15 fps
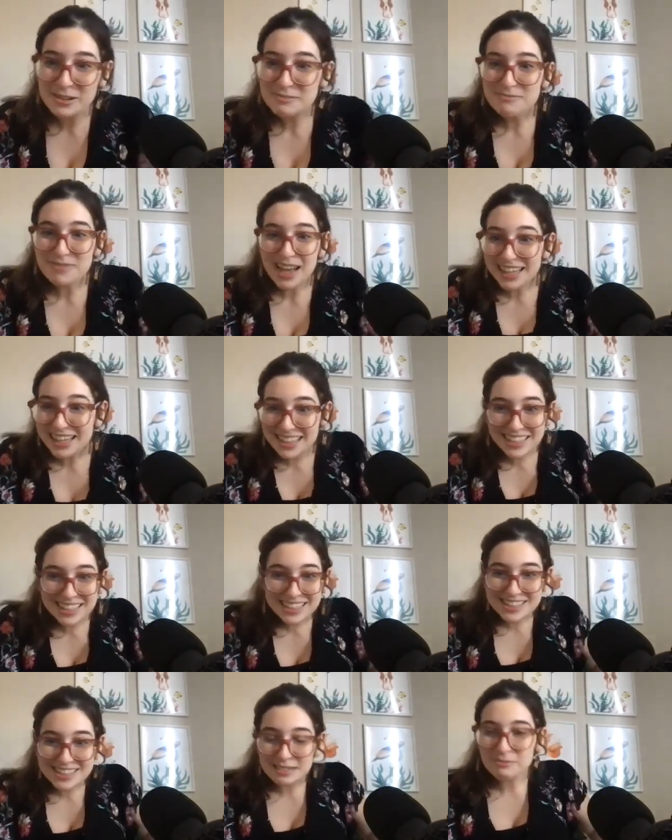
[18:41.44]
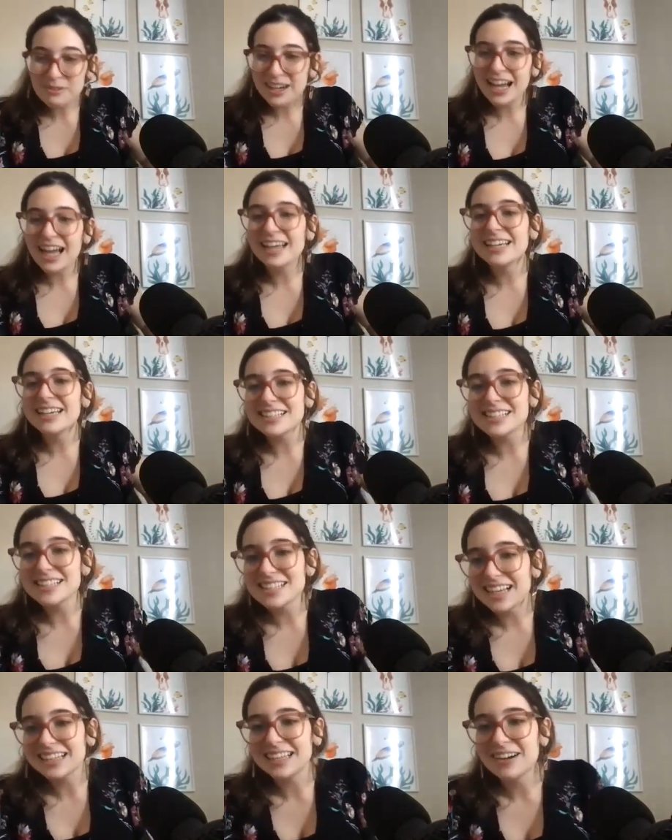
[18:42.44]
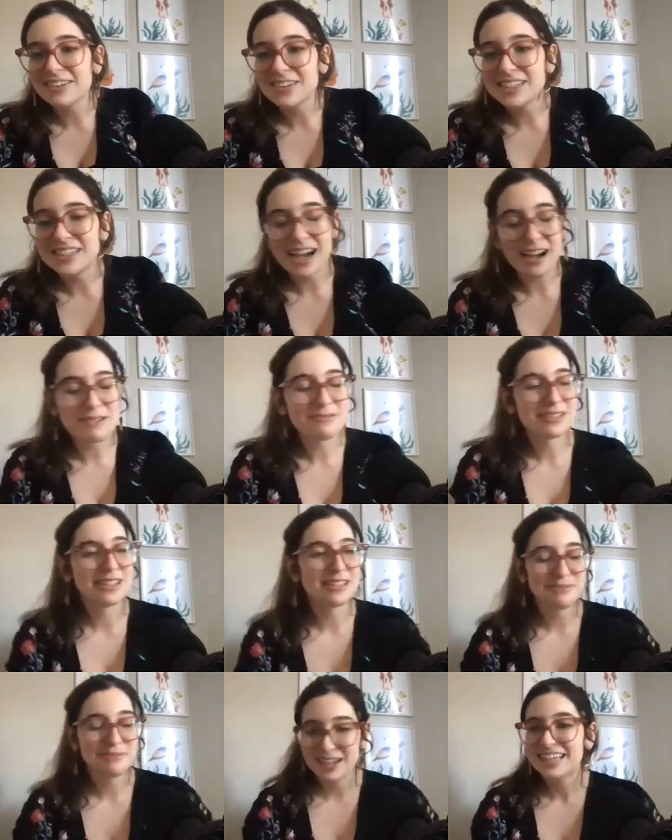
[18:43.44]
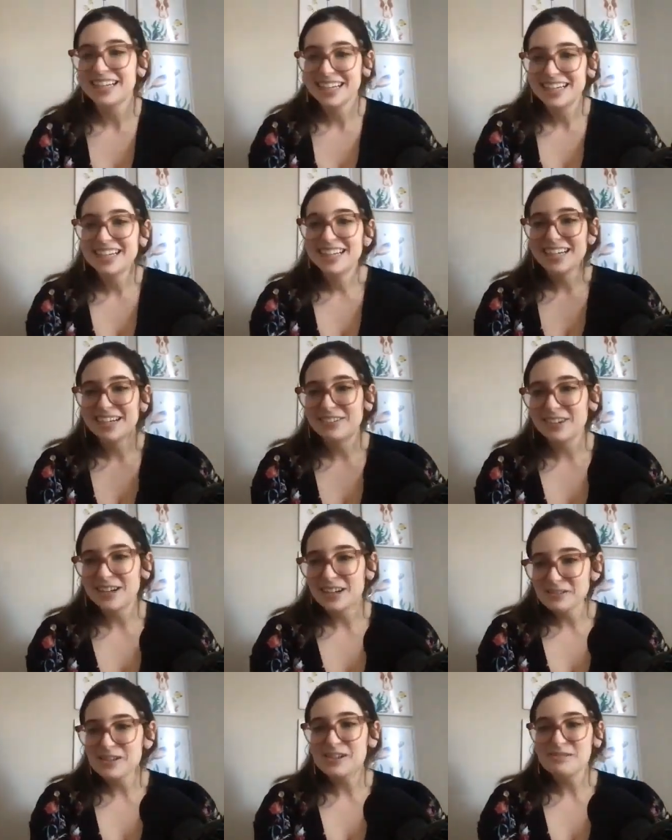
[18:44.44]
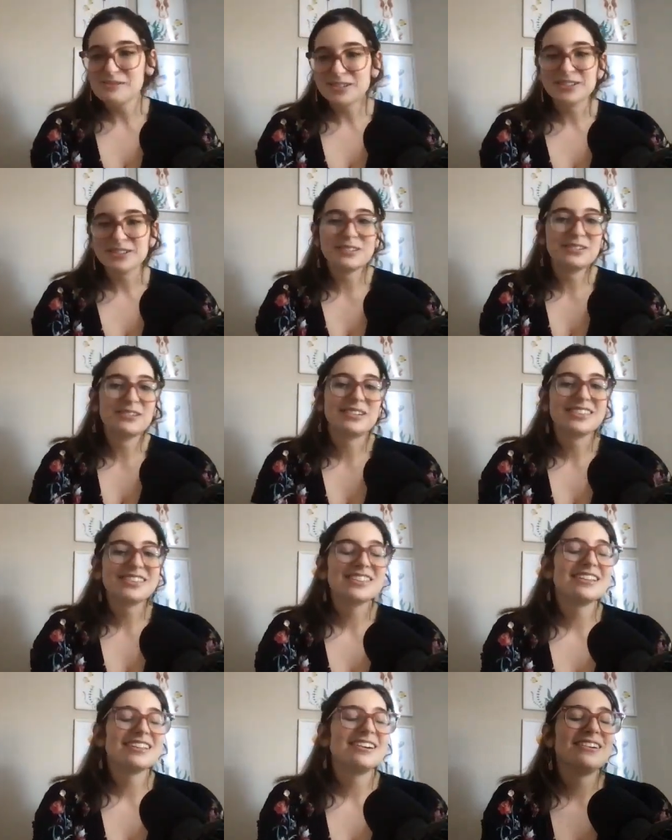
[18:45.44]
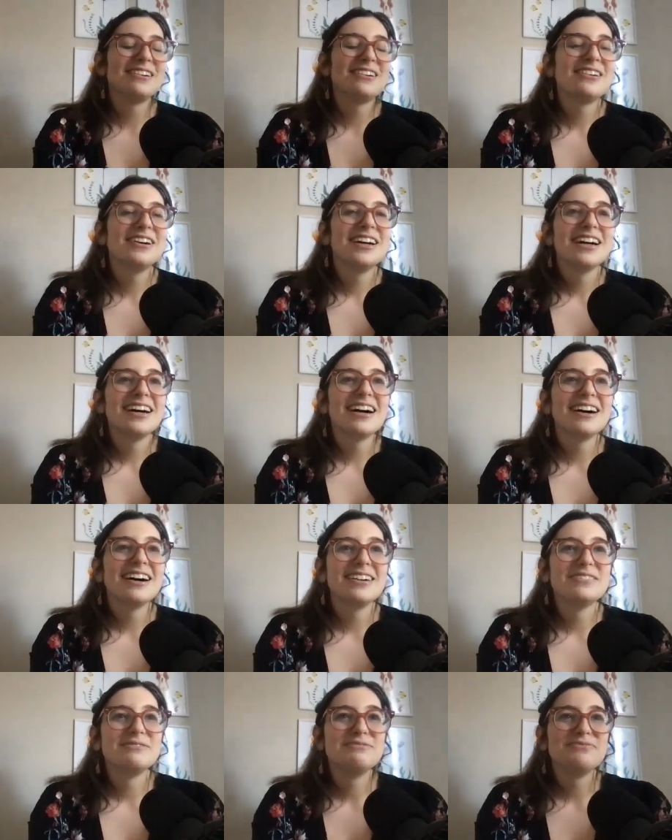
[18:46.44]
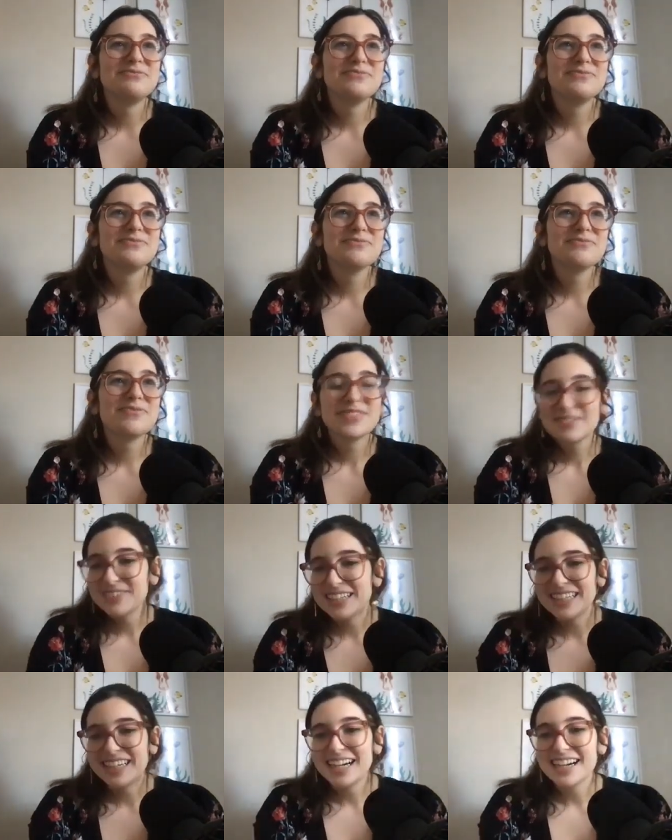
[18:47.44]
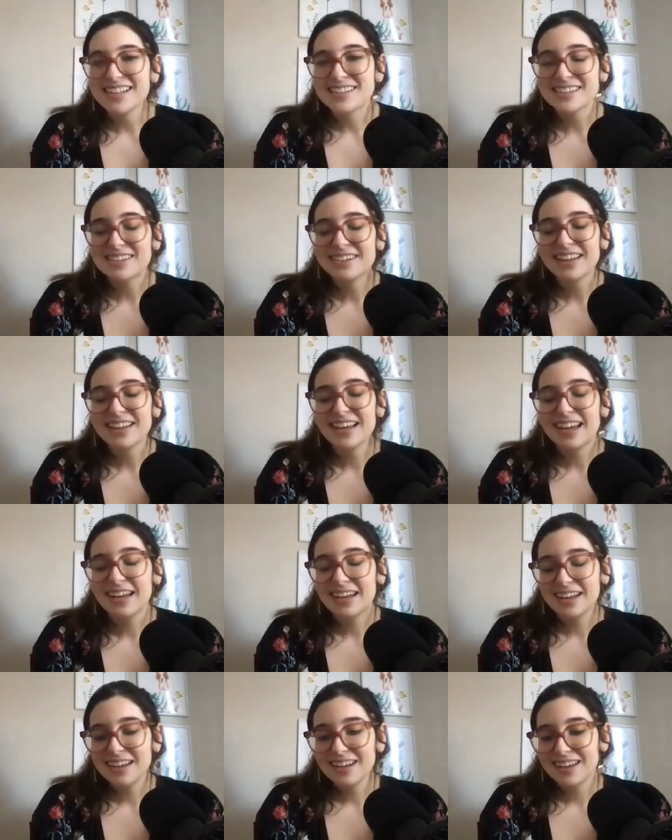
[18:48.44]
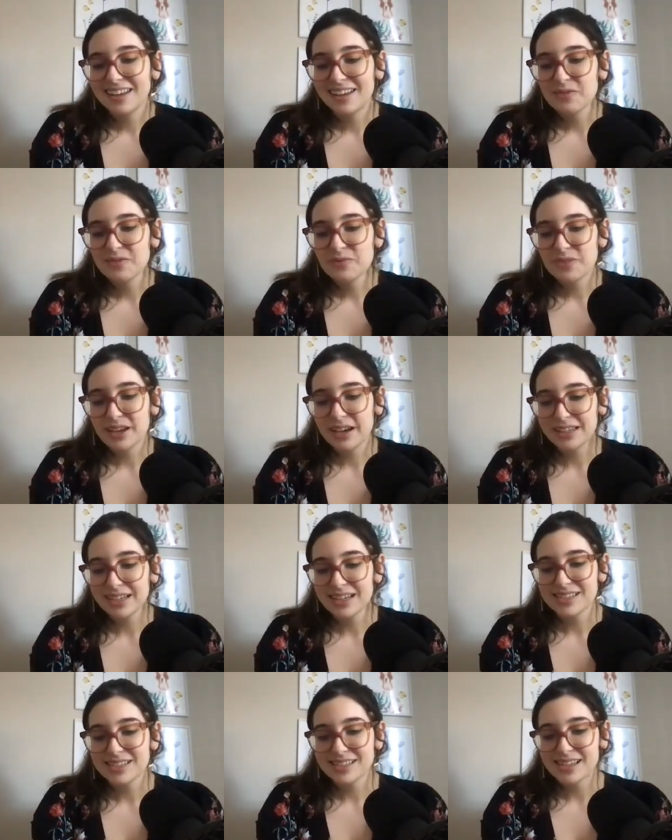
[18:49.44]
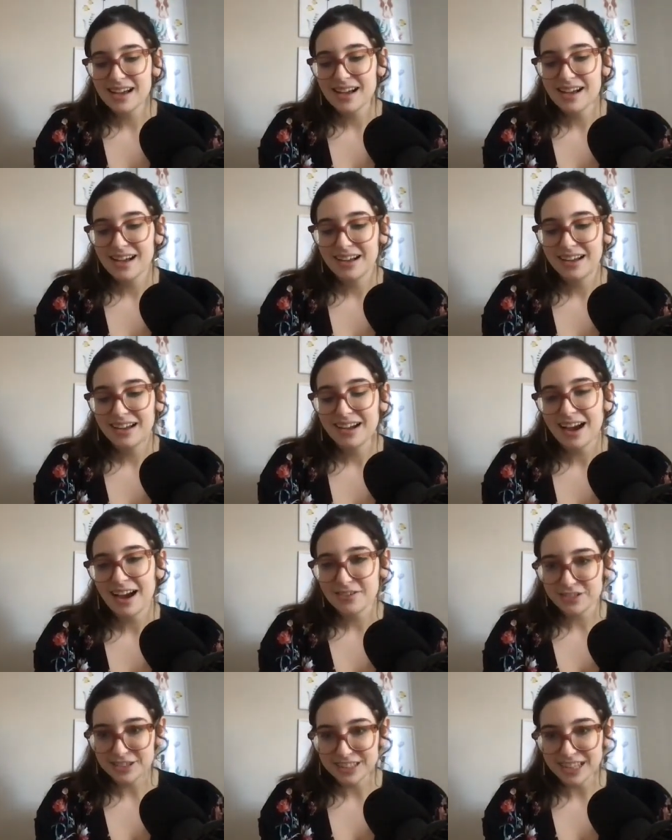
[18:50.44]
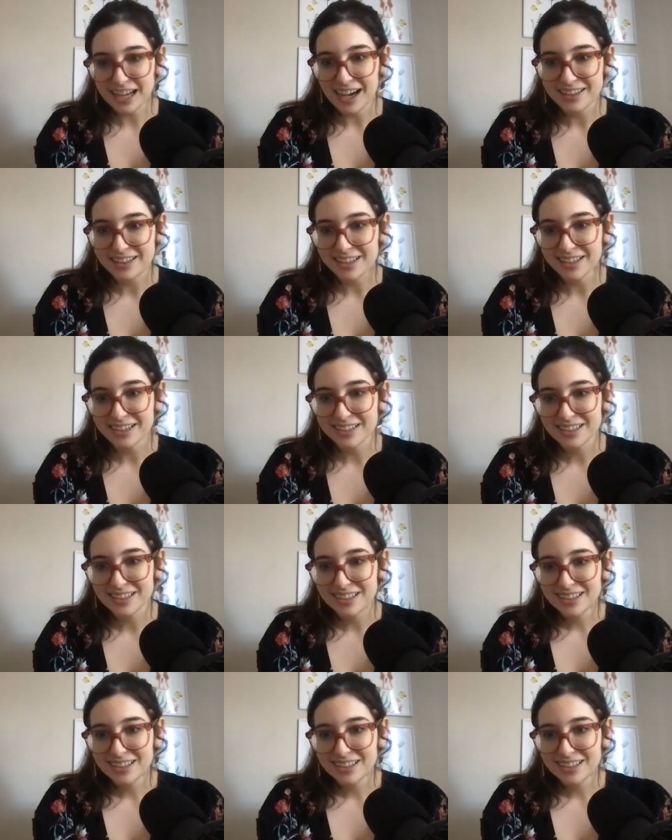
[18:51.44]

embedded in some way i guess it's like that with tablets but it, it would have been cool so um but yeah so then i guess uh after that then